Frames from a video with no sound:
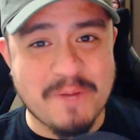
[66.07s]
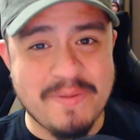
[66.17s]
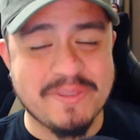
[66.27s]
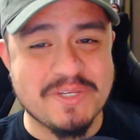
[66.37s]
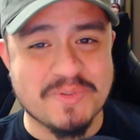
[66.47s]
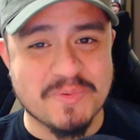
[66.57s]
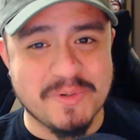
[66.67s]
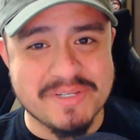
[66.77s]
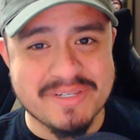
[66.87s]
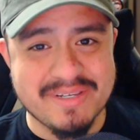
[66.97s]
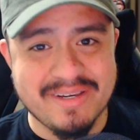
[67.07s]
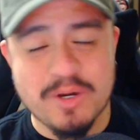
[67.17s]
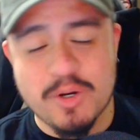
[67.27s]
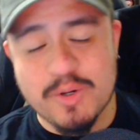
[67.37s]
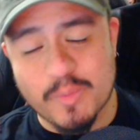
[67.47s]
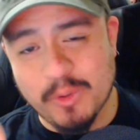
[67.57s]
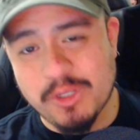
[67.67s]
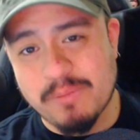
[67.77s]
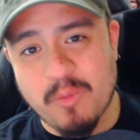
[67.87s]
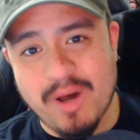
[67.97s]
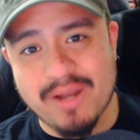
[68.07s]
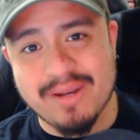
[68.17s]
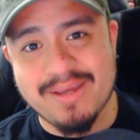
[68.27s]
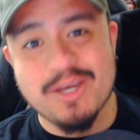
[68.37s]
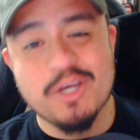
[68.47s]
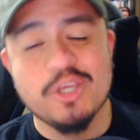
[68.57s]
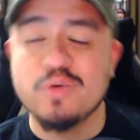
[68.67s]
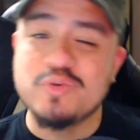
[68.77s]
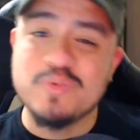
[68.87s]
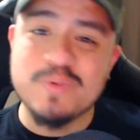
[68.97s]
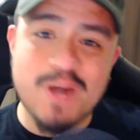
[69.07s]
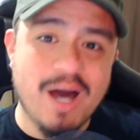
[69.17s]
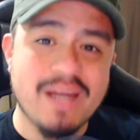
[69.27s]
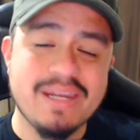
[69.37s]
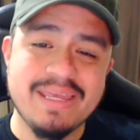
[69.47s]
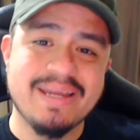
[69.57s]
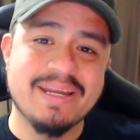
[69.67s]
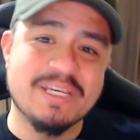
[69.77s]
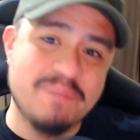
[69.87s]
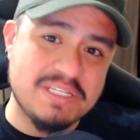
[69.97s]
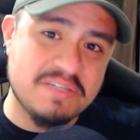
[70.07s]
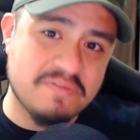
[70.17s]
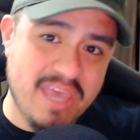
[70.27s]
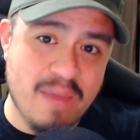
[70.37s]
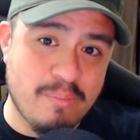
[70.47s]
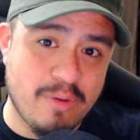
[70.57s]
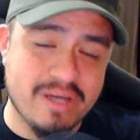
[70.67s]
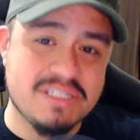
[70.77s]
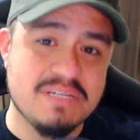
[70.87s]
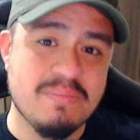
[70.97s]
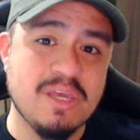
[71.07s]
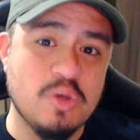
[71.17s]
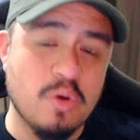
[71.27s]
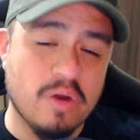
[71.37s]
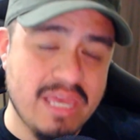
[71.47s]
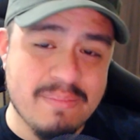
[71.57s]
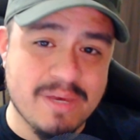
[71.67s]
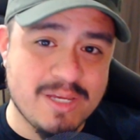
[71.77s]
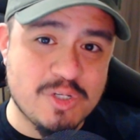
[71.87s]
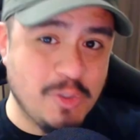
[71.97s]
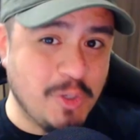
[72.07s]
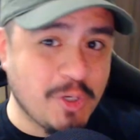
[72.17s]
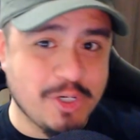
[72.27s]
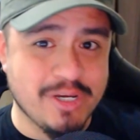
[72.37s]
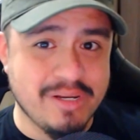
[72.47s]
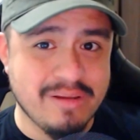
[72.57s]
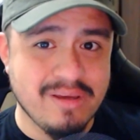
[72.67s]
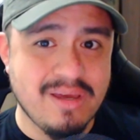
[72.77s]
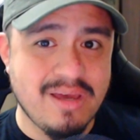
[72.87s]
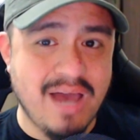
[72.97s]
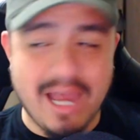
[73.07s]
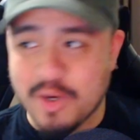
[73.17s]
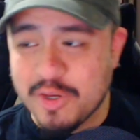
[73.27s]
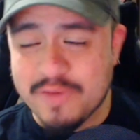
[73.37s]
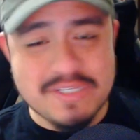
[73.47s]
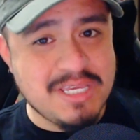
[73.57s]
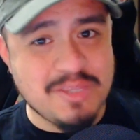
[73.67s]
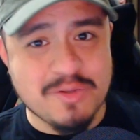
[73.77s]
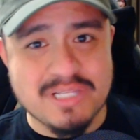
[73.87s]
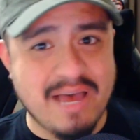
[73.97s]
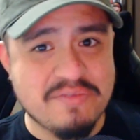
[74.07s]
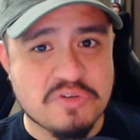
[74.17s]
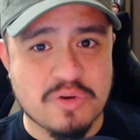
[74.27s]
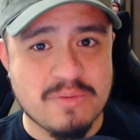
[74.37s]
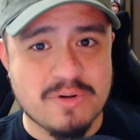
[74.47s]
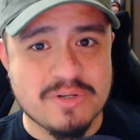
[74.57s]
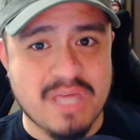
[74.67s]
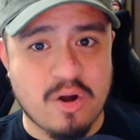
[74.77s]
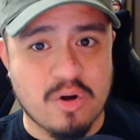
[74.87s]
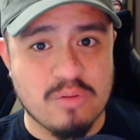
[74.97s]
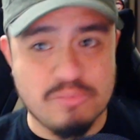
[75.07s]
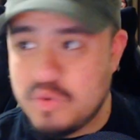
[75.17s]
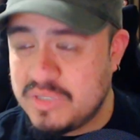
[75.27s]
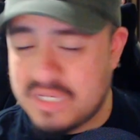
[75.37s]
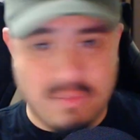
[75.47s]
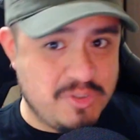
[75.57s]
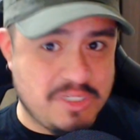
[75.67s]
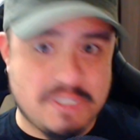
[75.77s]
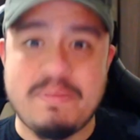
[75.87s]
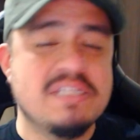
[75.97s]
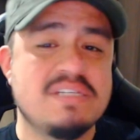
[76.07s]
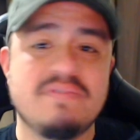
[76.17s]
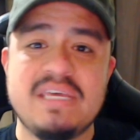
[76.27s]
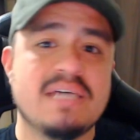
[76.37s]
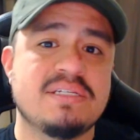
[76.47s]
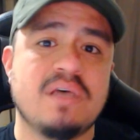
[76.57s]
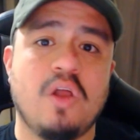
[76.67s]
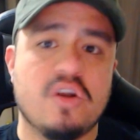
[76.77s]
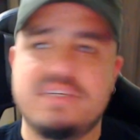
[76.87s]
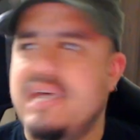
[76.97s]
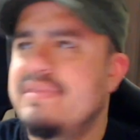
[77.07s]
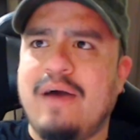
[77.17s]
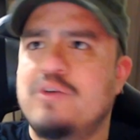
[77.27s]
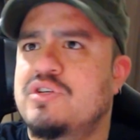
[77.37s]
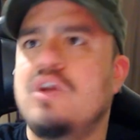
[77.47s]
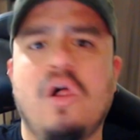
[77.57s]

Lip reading: about these rules. Rule number 1, you do not need an expensive camera to make your image look good. I know you've seen those live streamers that are using the most expensive DSLR, $10,000,